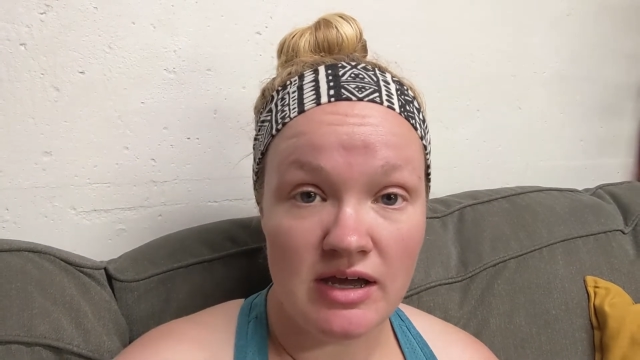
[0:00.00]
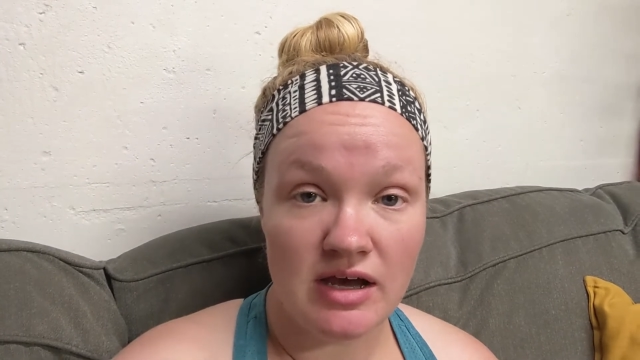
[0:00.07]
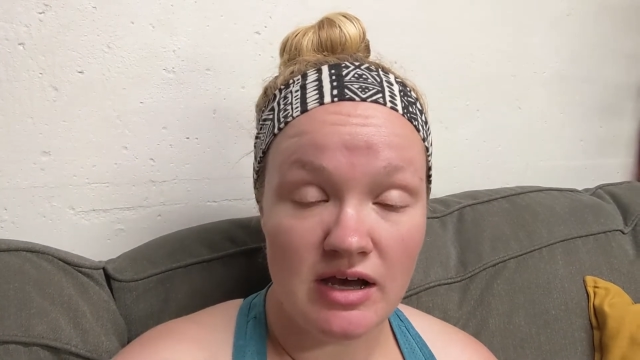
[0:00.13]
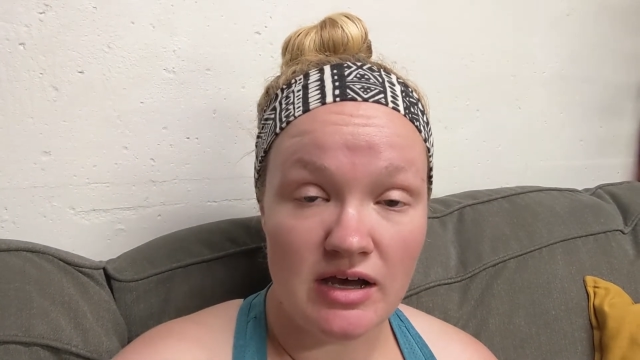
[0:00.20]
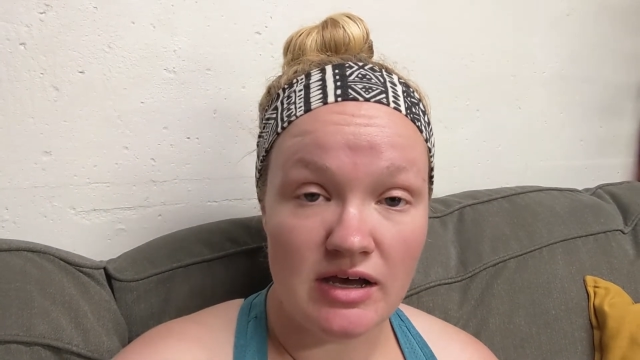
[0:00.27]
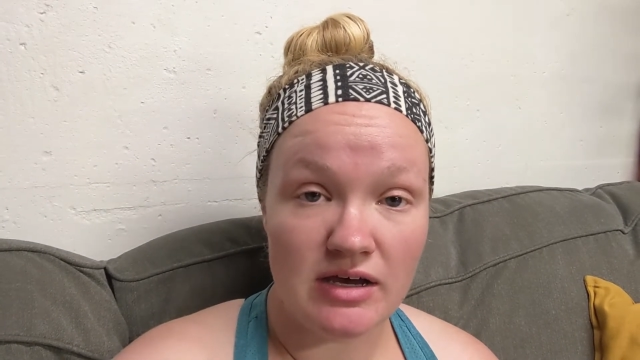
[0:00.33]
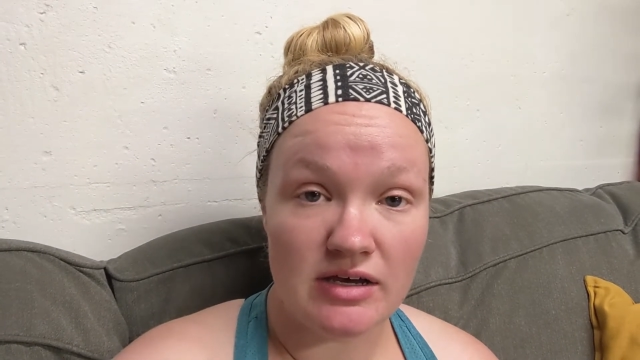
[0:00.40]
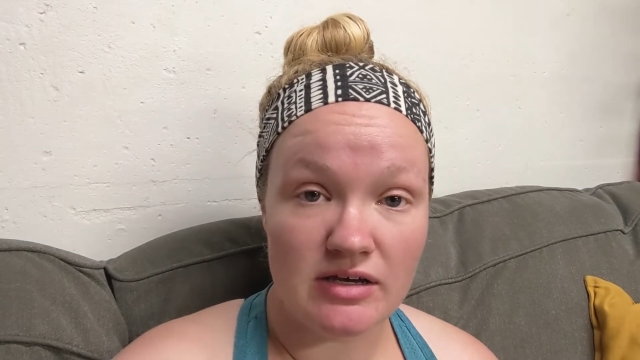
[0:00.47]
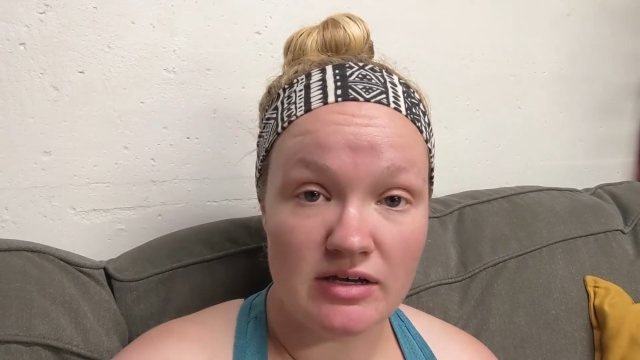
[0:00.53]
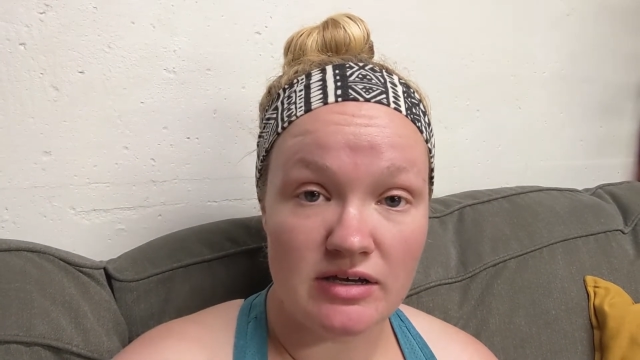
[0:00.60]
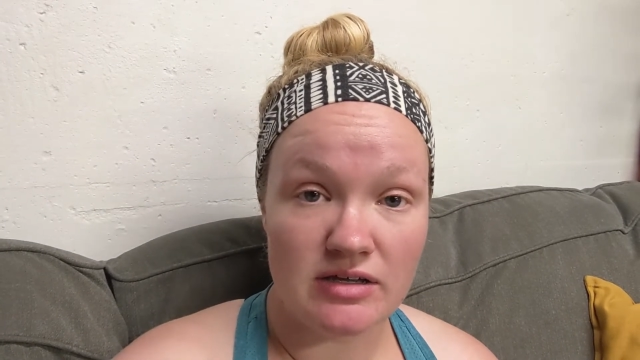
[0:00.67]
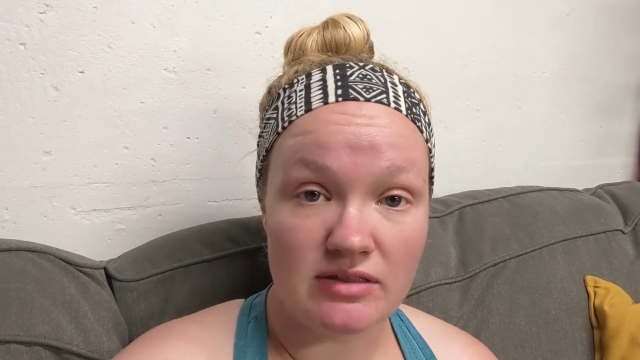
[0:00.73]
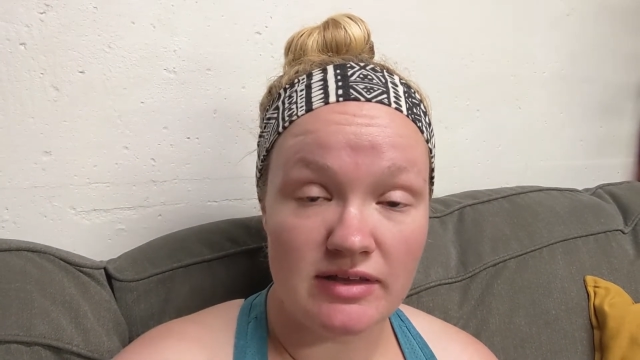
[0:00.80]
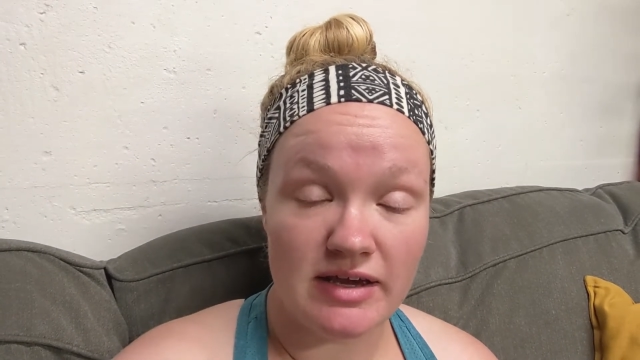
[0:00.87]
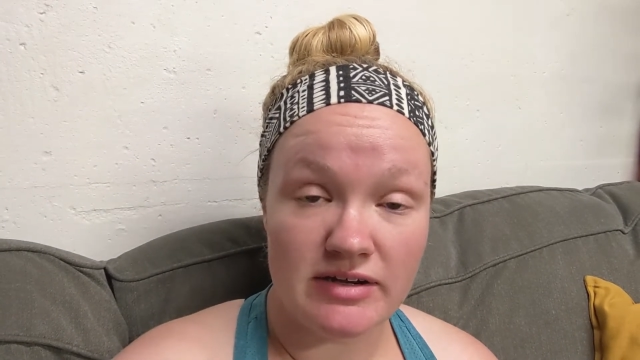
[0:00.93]

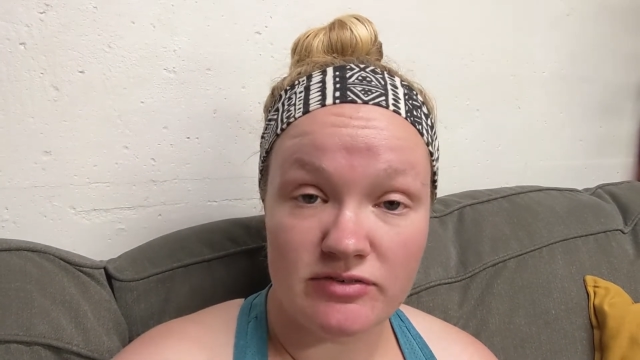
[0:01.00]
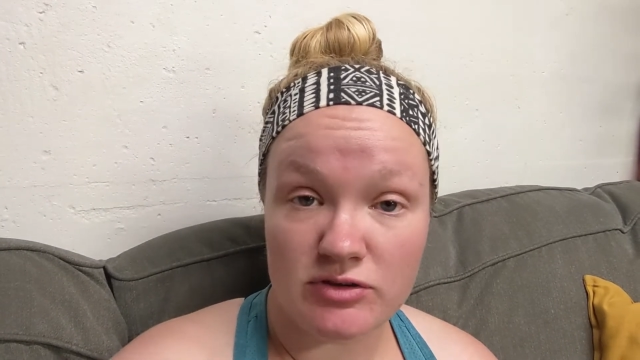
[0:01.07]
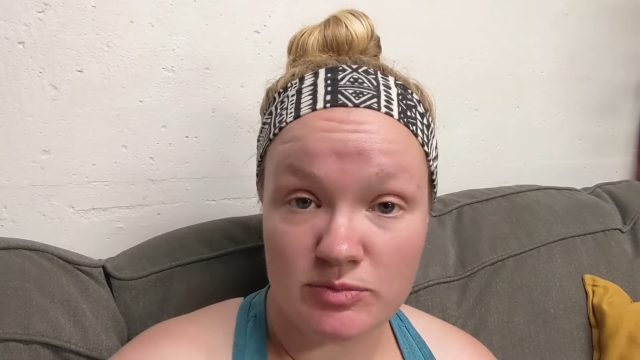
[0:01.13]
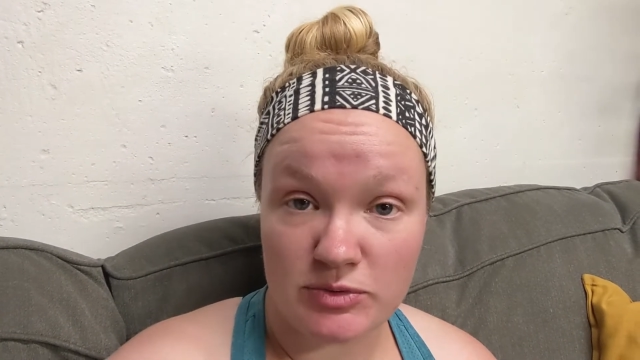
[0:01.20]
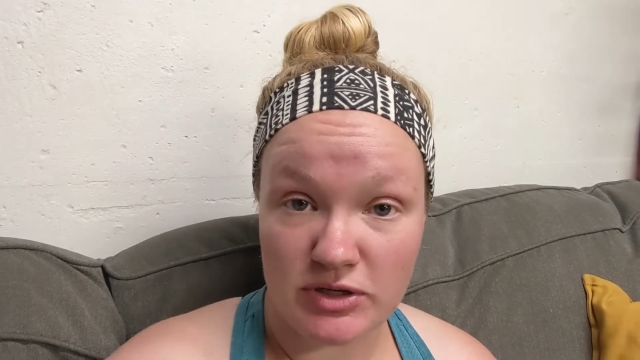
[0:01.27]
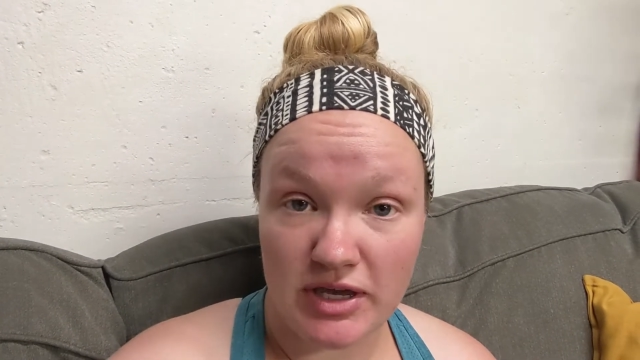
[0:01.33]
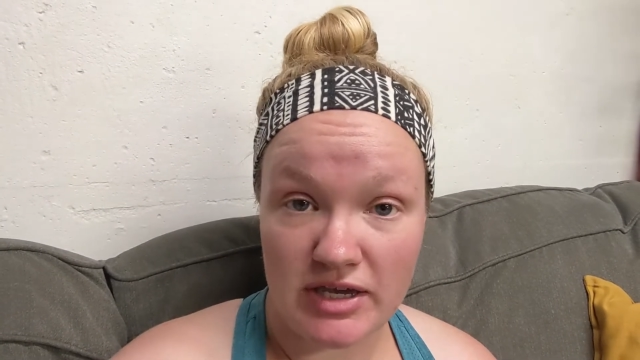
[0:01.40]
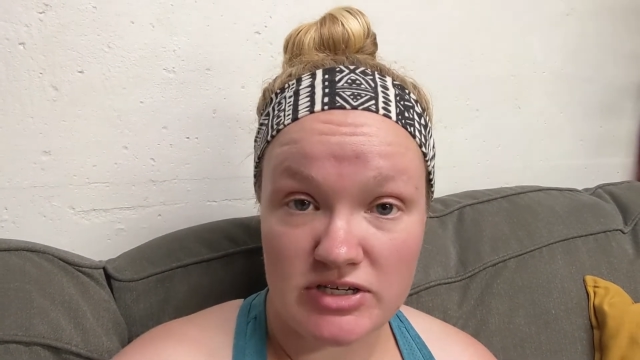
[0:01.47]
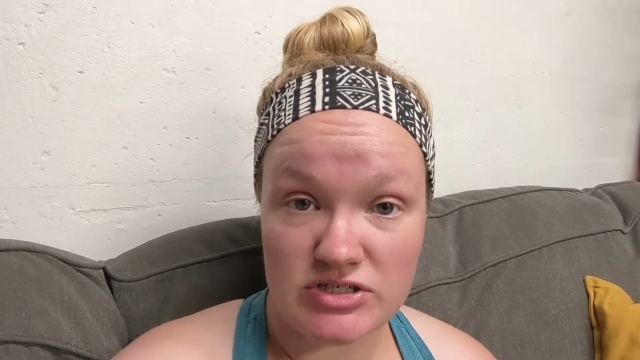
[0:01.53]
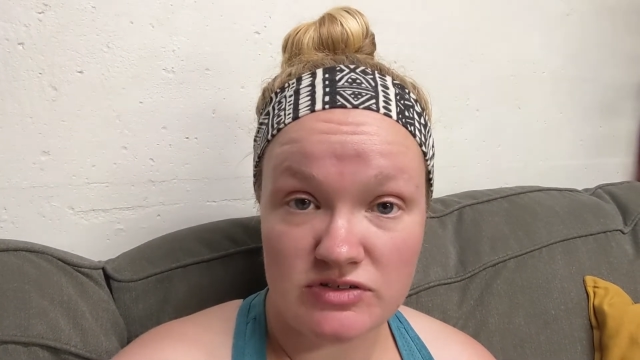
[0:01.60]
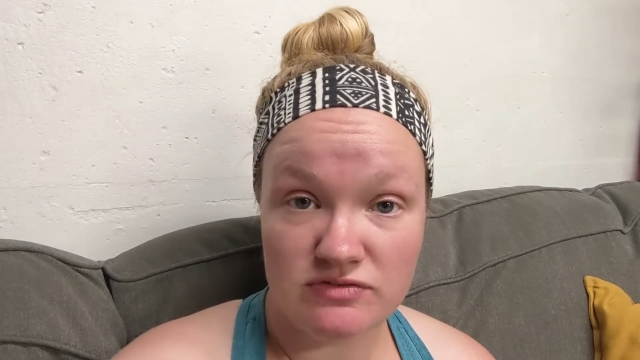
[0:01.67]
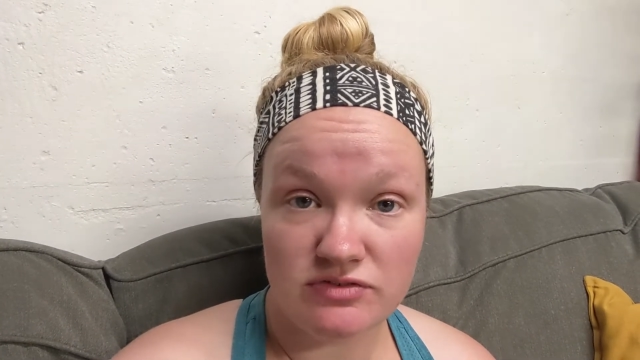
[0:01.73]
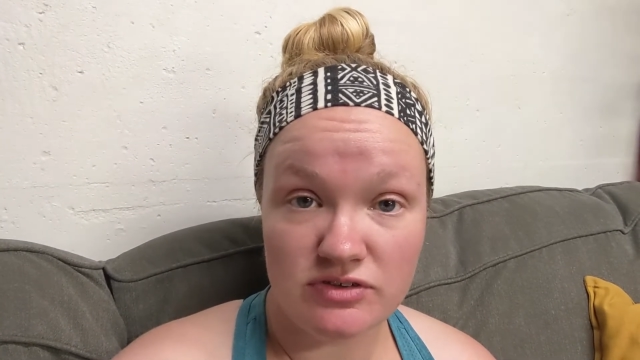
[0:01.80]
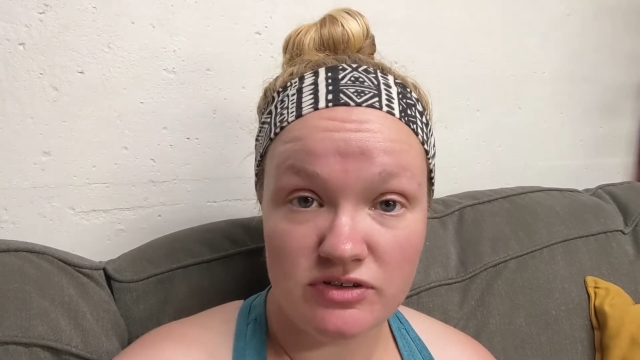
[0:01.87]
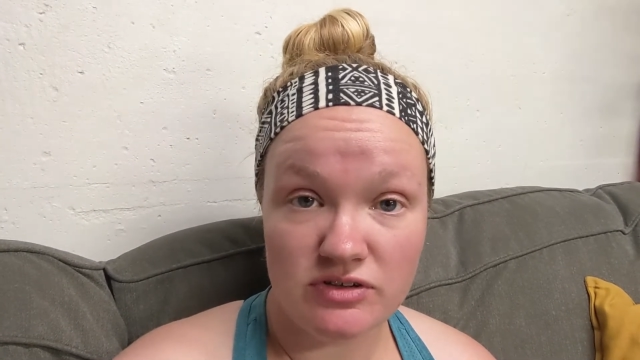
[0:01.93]
line of communication
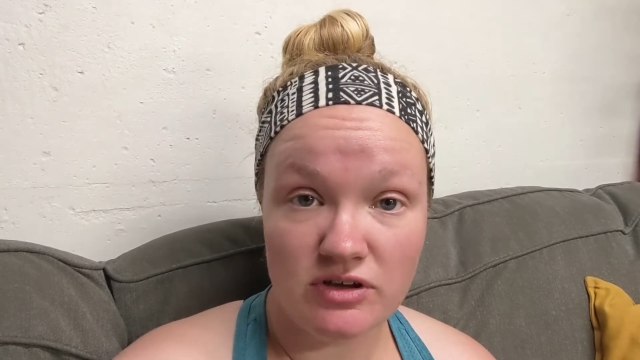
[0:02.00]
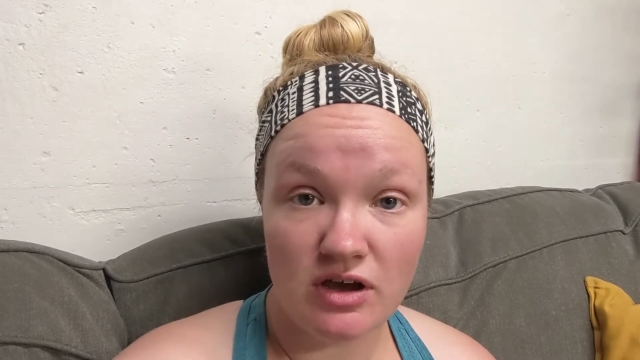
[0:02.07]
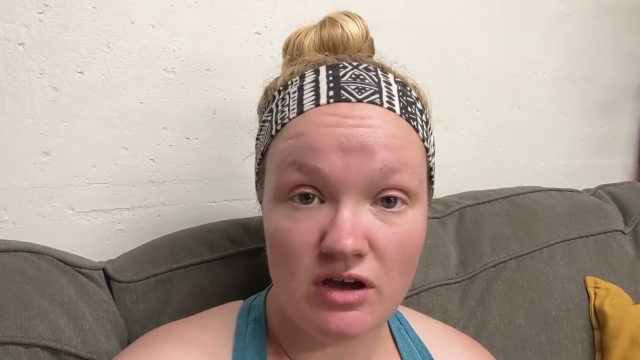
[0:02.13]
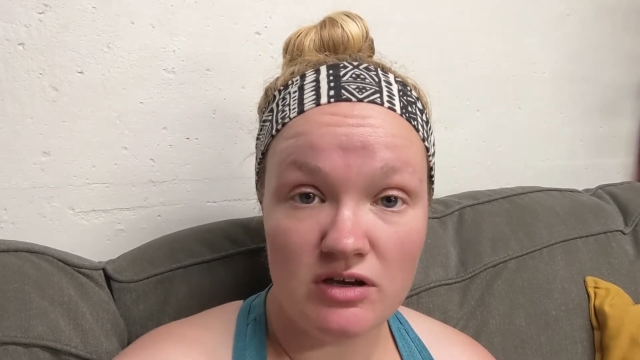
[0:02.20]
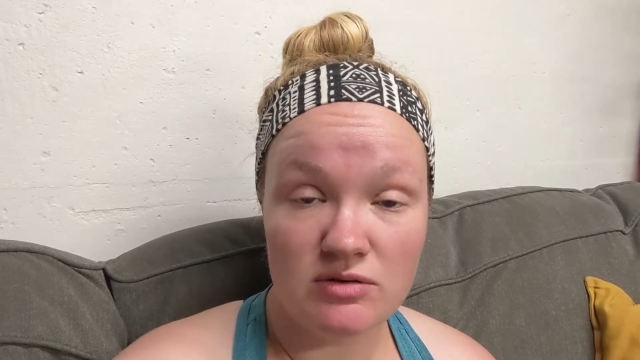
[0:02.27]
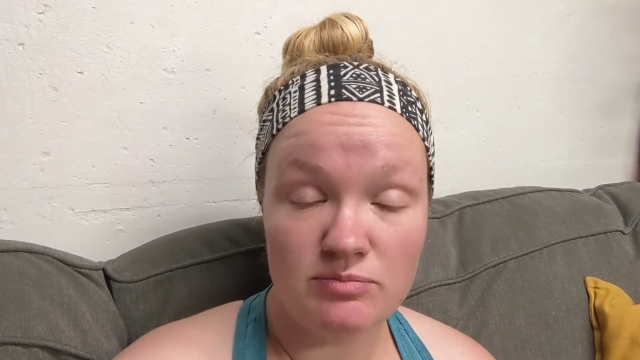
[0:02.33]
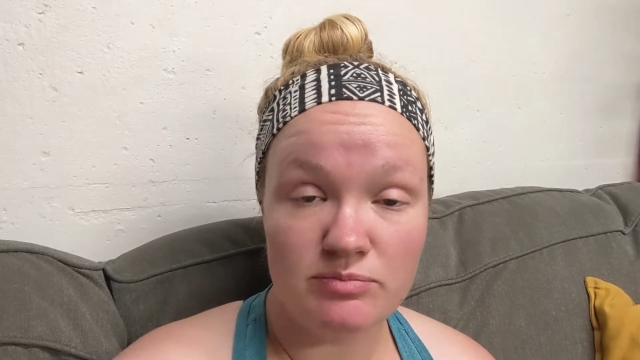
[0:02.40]
for the dog,